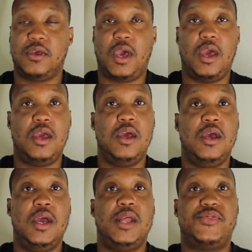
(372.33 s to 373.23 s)
okay,
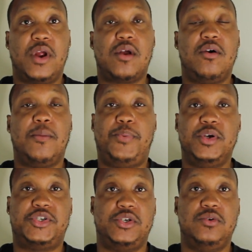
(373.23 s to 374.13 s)
they're going to
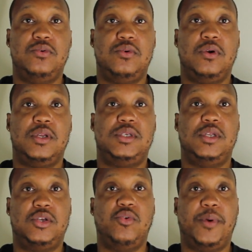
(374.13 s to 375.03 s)
push you
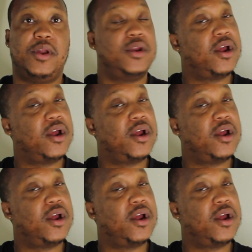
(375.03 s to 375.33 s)
to do better.